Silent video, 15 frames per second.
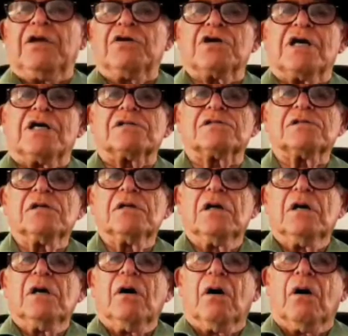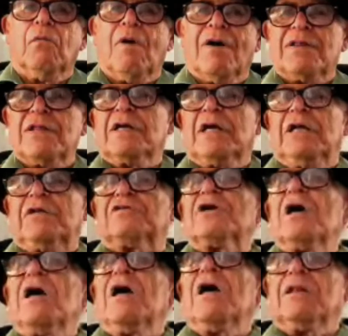NHS or
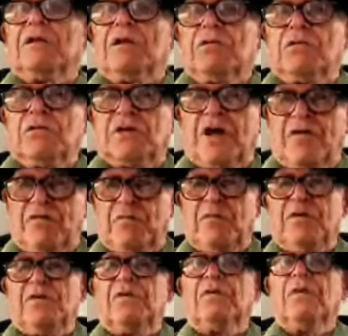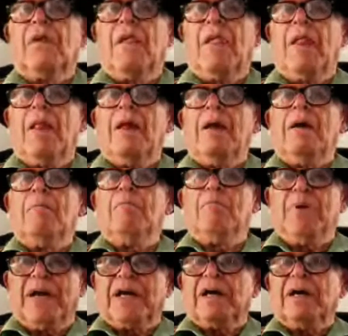whether it's the local government,
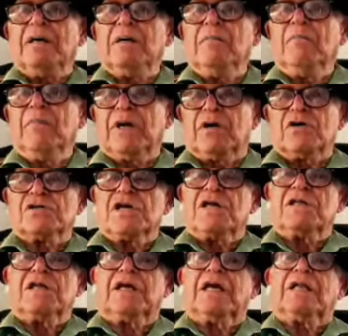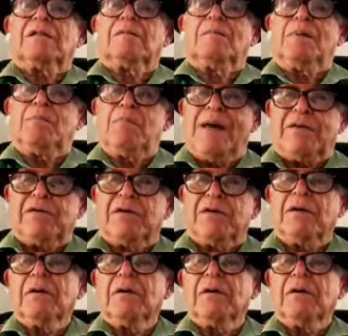bigger because they think it'll be